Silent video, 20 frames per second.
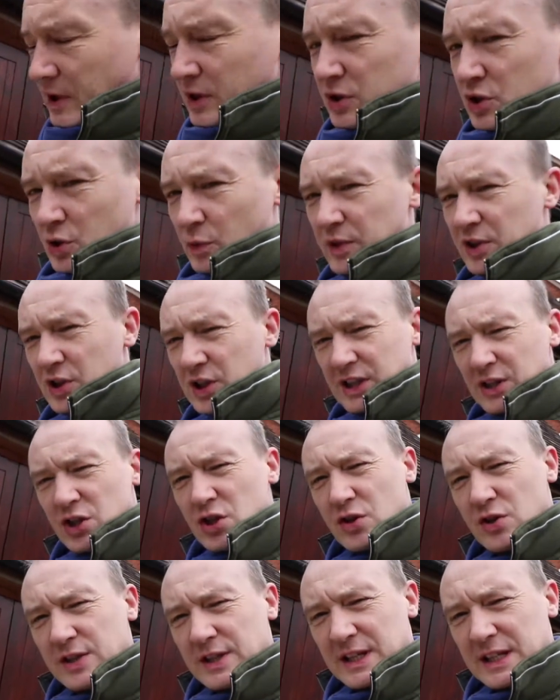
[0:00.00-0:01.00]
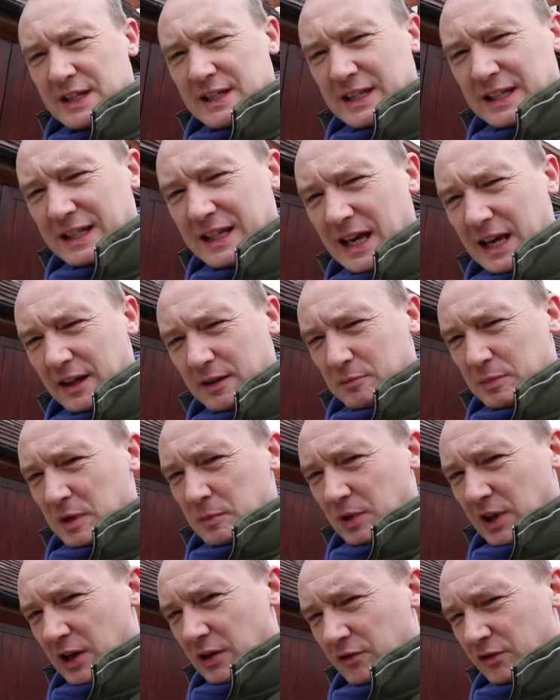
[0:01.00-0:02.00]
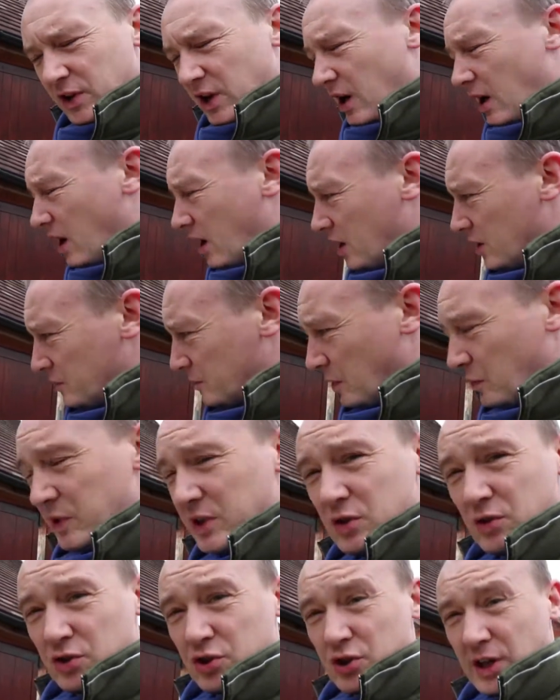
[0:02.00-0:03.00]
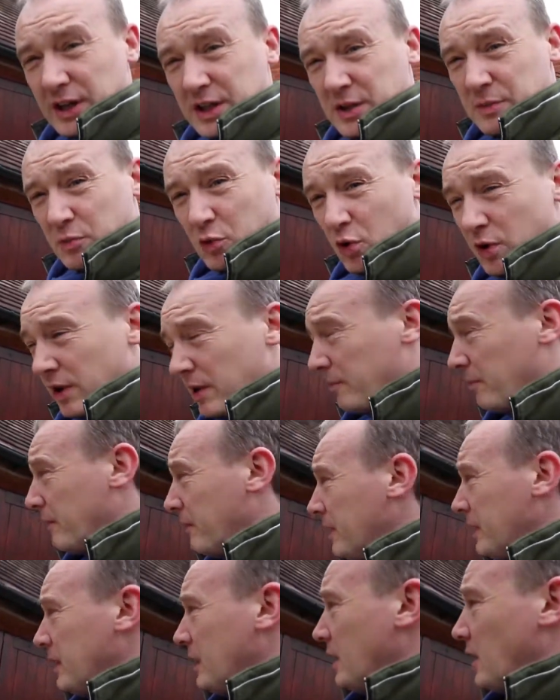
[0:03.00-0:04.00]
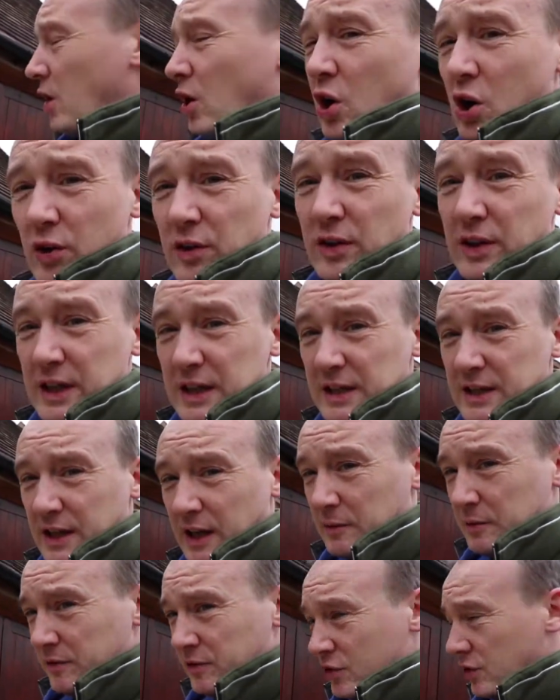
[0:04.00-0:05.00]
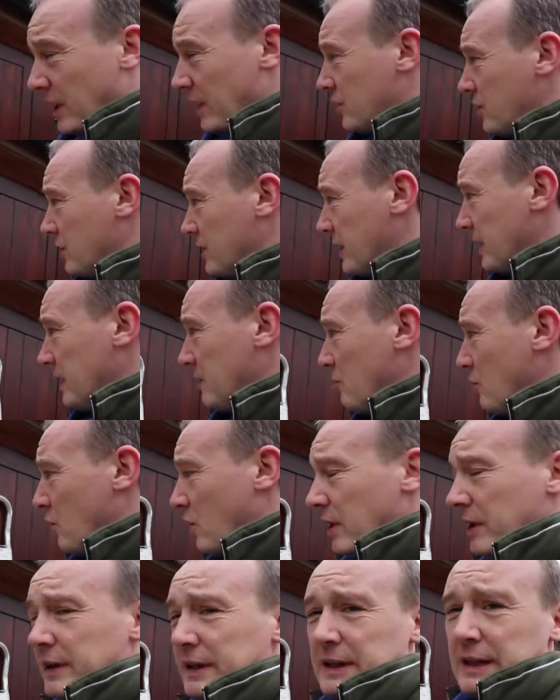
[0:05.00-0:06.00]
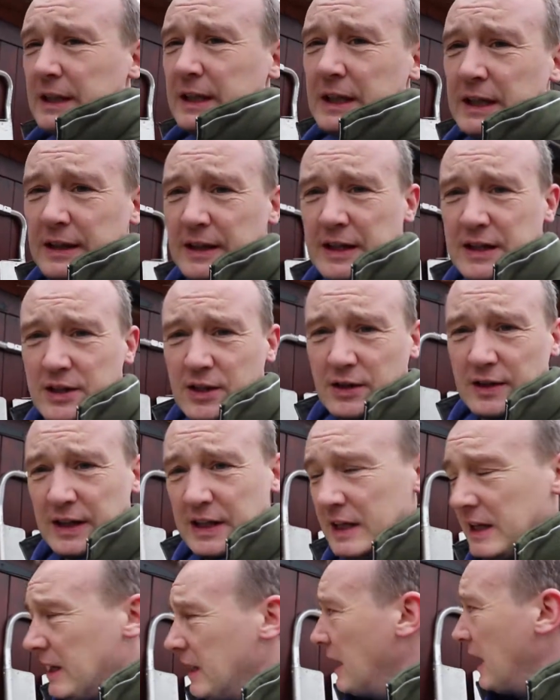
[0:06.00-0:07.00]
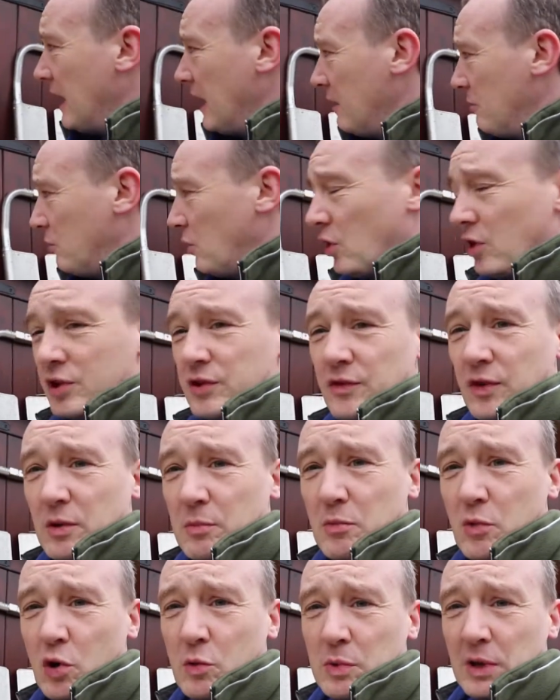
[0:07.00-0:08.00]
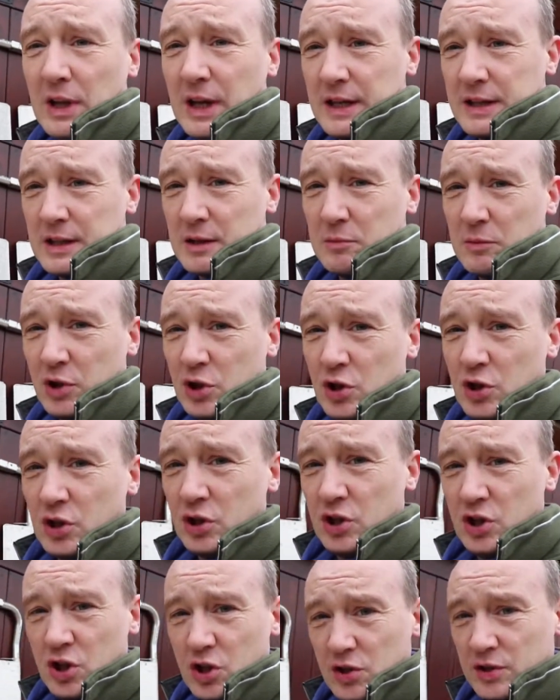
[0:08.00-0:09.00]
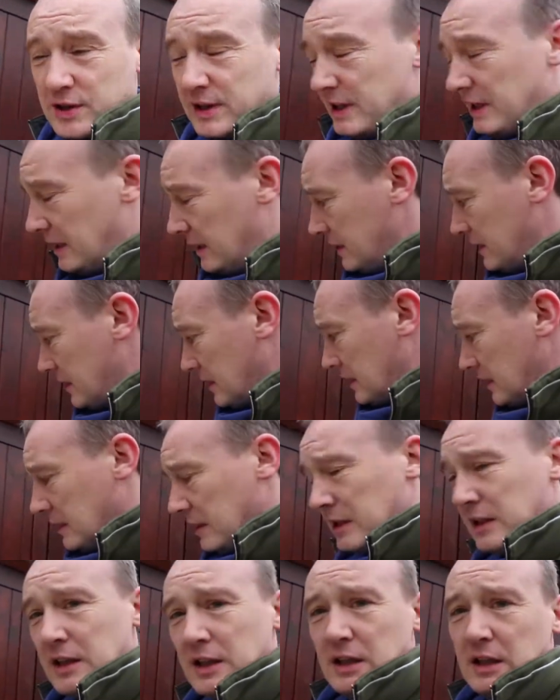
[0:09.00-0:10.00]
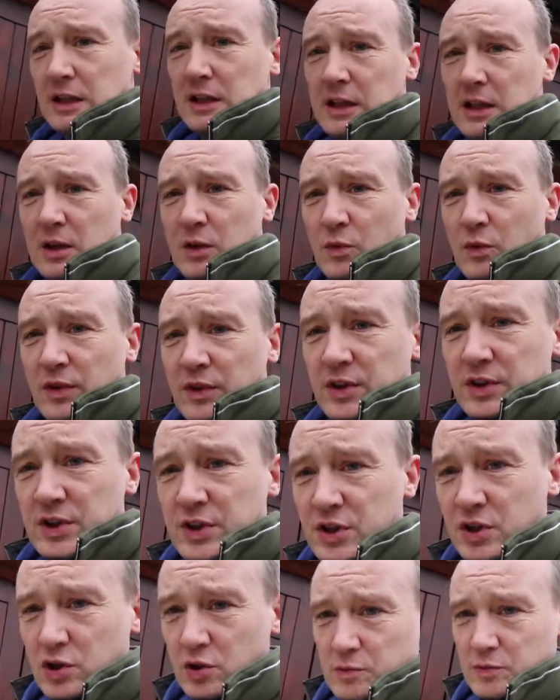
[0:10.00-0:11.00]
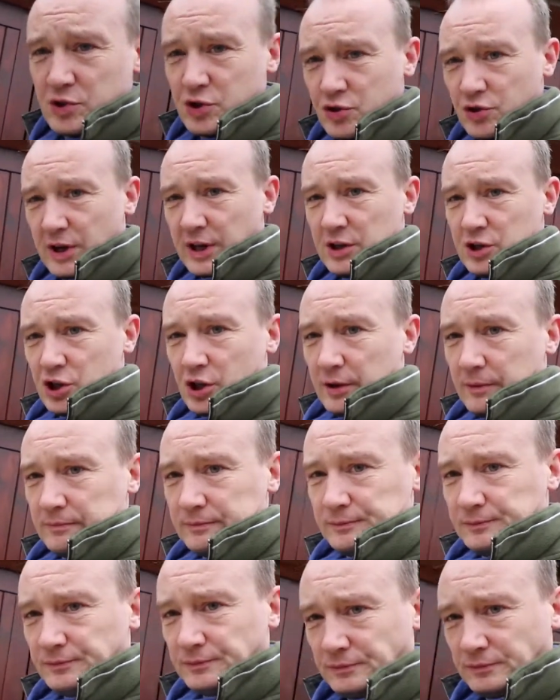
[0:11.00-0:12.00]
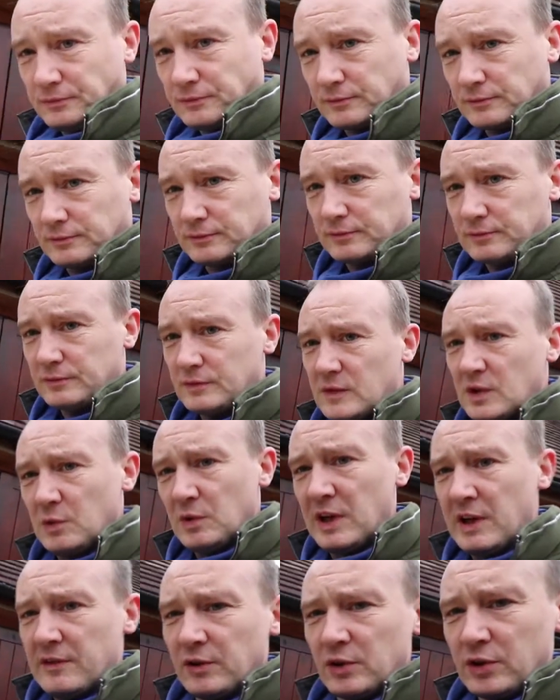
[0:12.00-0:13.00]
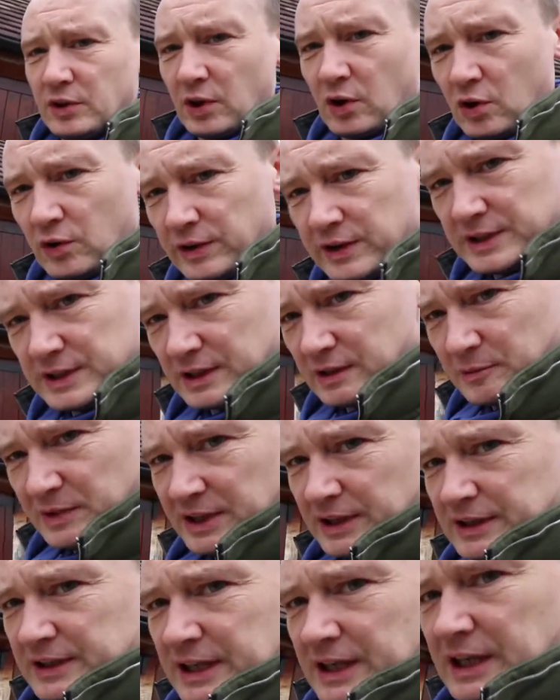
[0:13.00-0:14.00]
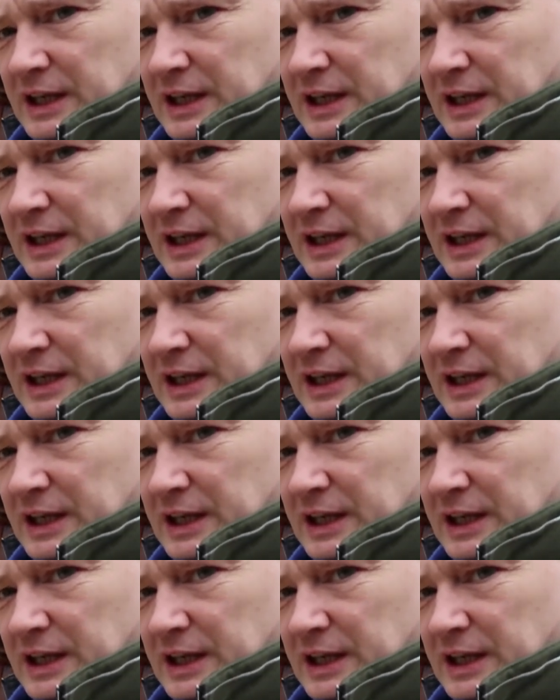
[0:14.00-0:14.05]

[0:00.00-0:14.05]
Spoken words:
So we use these to get people out of cars, but we don't transport them on these type of stretchers anymore. These are the head blocks for immobilizing, but you can use these with the scoop stretcher. We'll have a look at all these in a minute.